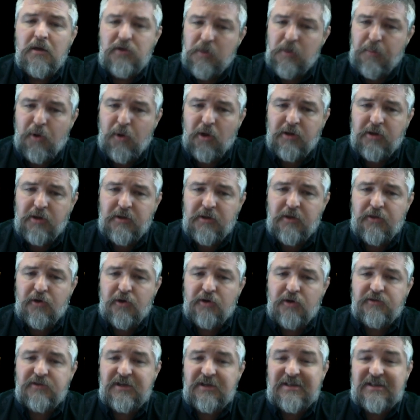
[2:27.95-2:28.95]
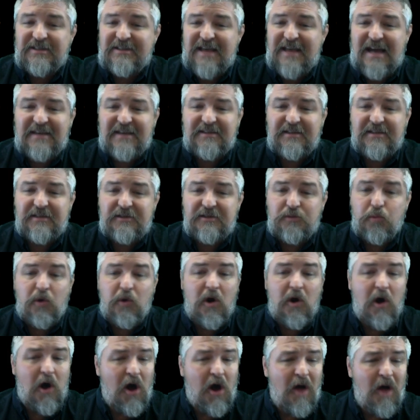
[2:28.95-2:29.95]
Napoleon III's successes
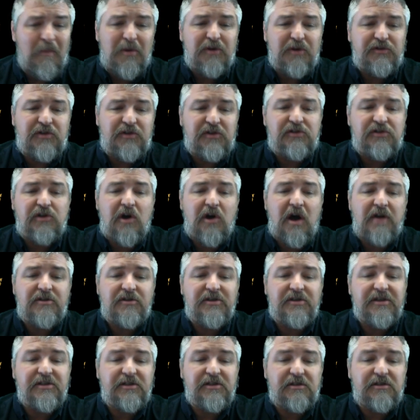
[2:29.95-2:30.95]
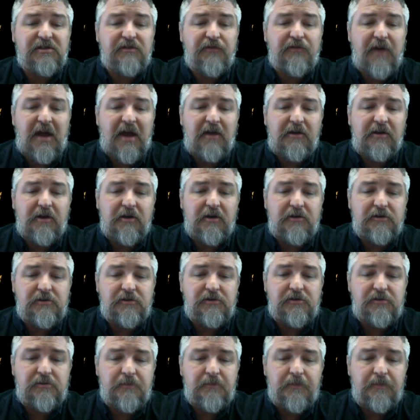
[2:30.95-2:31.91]
were almost as costly as his failures.